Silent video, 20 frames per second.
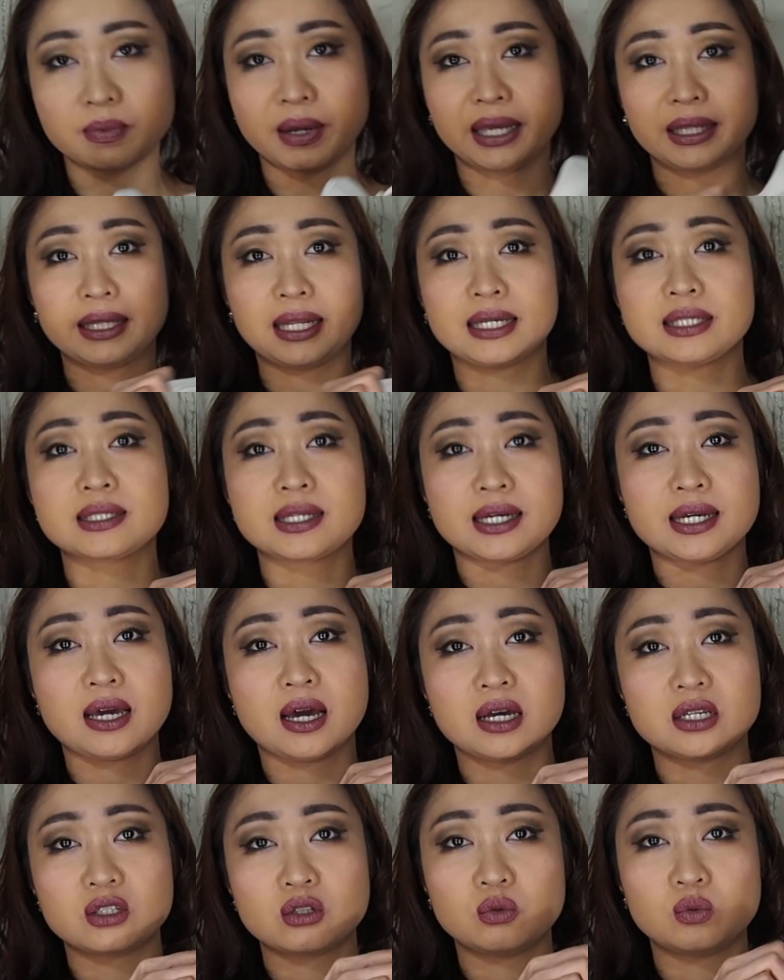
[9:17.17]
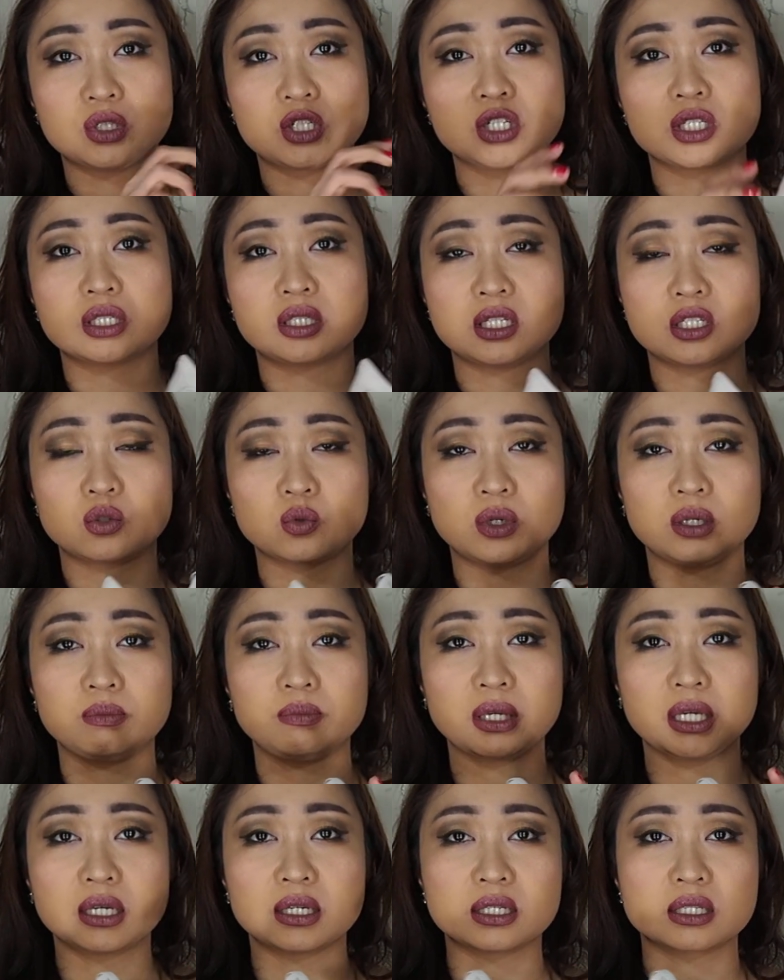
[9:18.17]
my next Hayasu, which is this one,
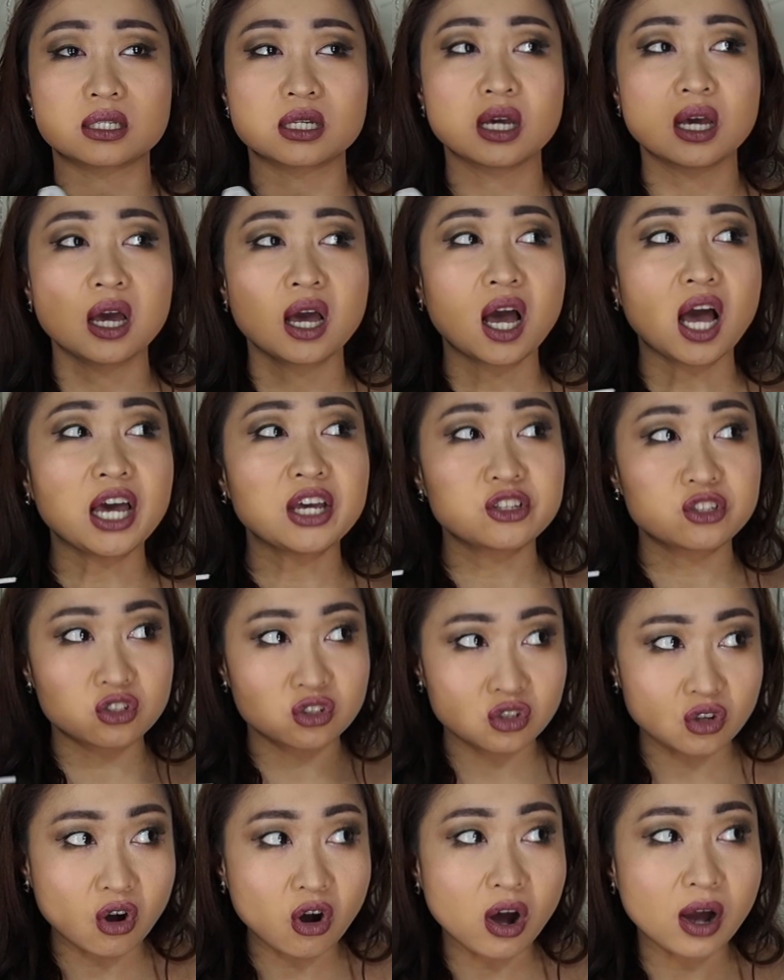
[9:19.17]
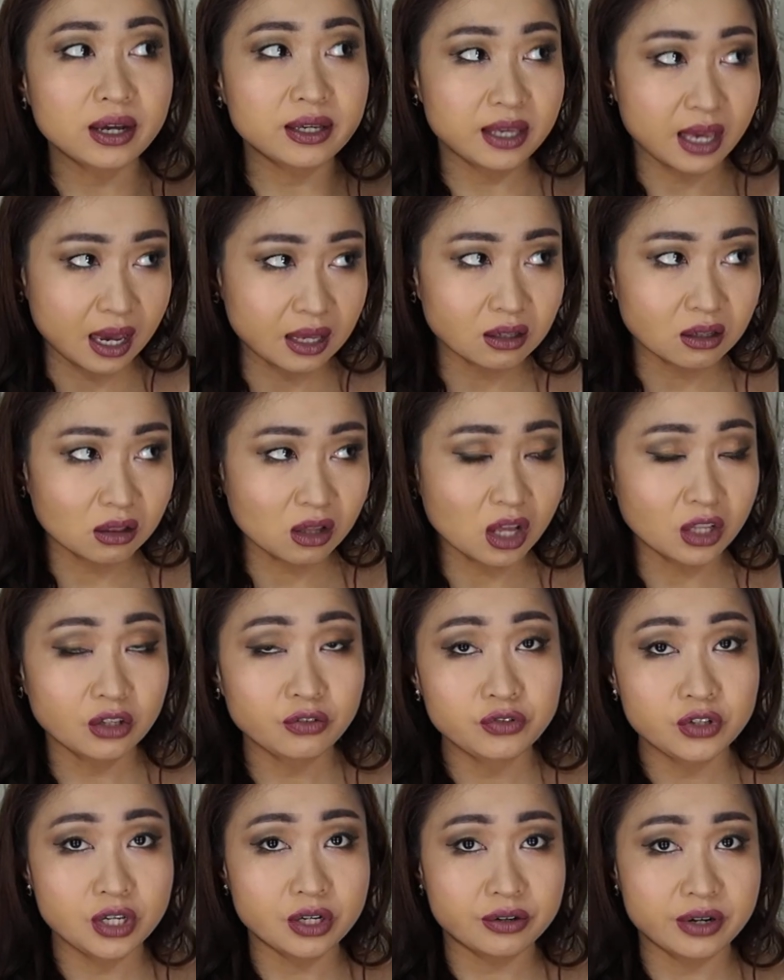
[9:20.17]
because I saw again a lot
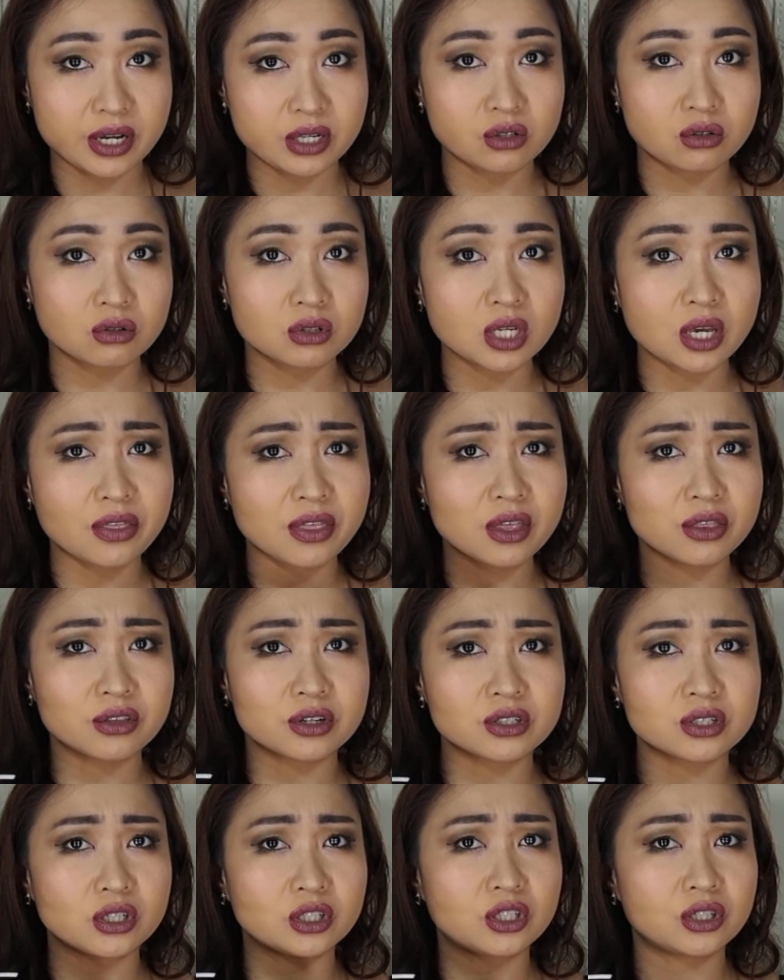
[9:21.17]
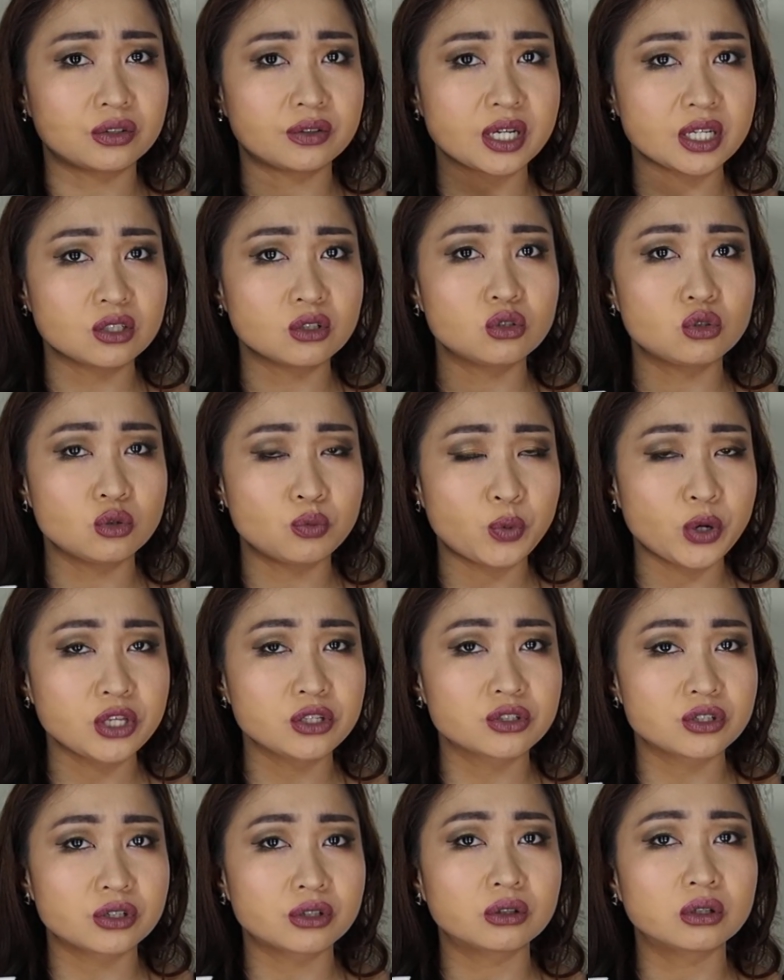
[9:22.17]
of Girasus. I think there's a Girasu
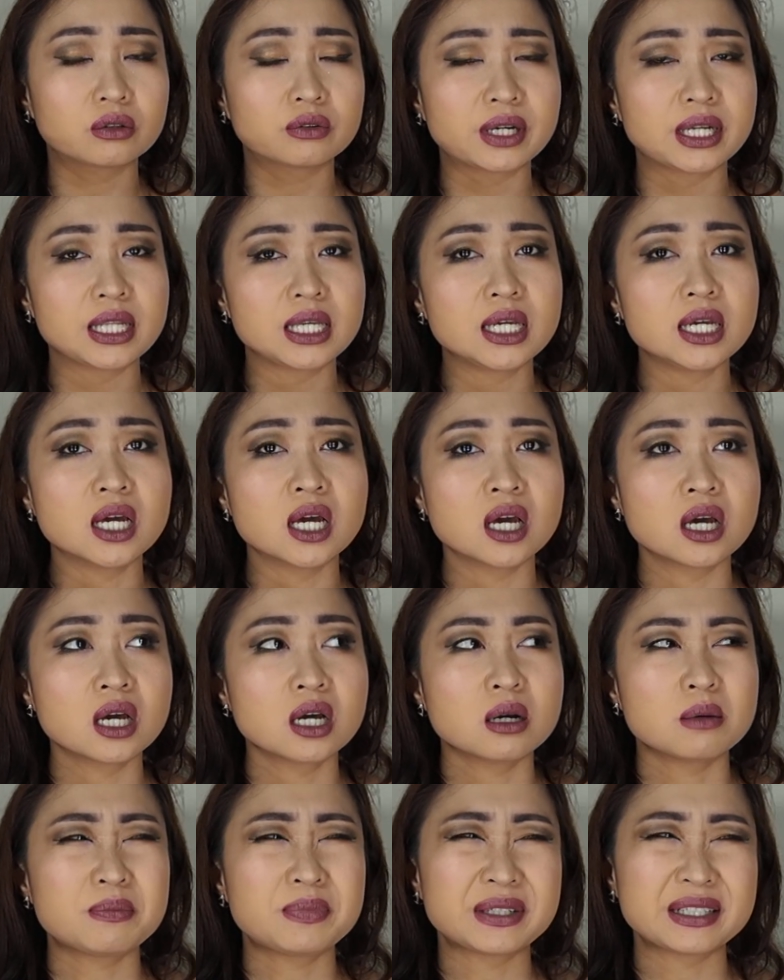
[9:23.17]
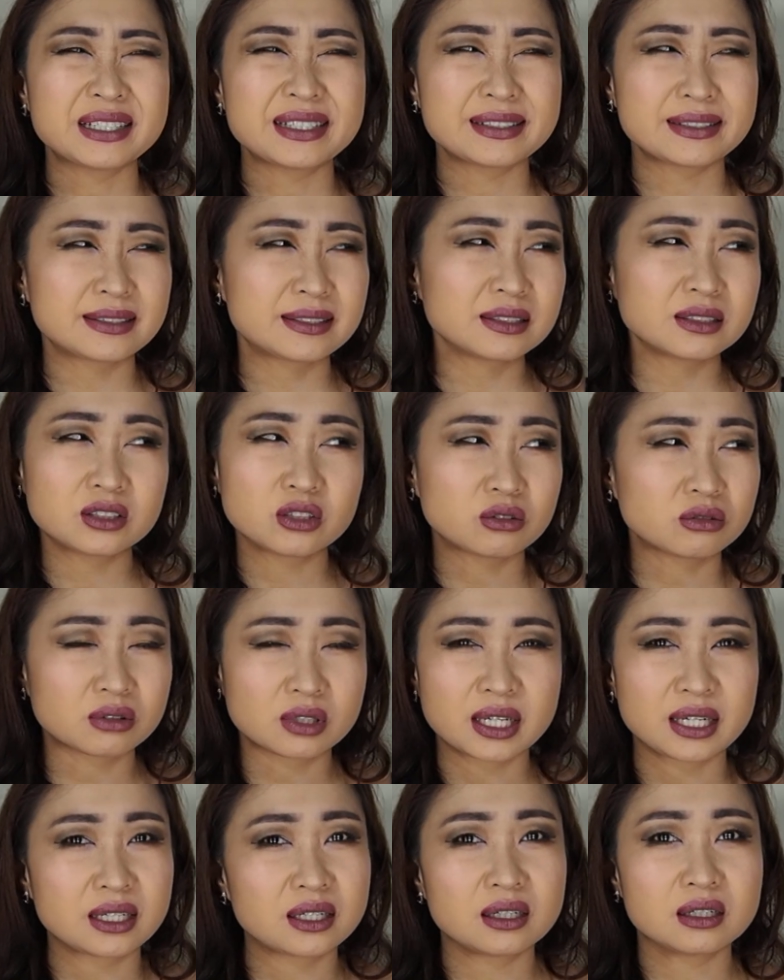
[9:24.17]
2.0 already, but I still don't
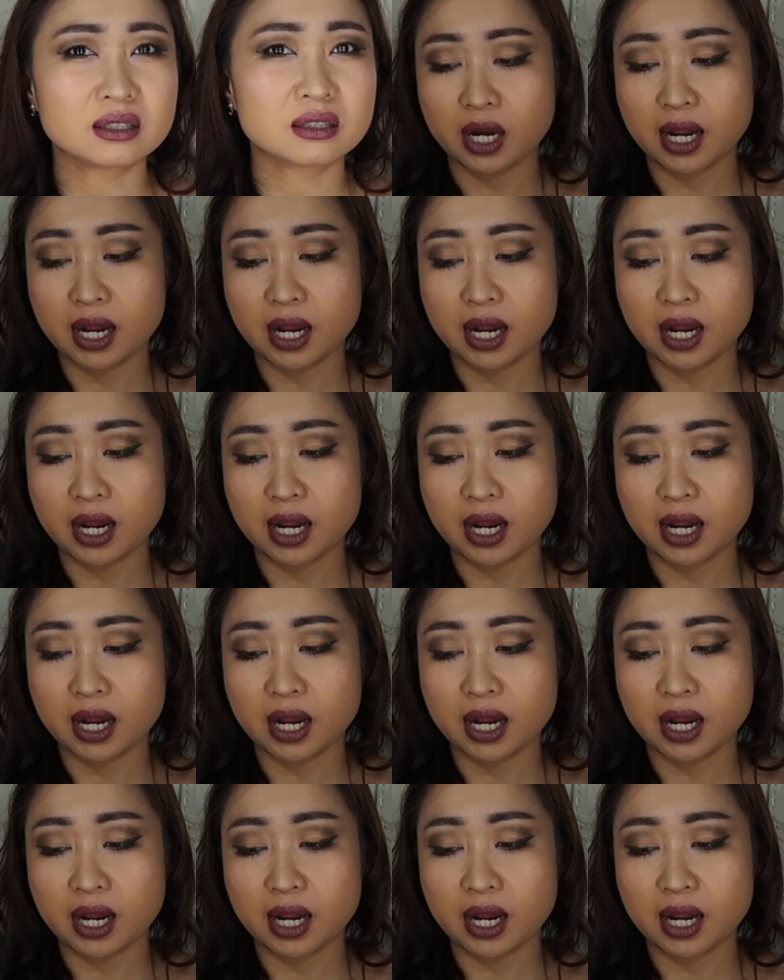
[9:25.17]
like it.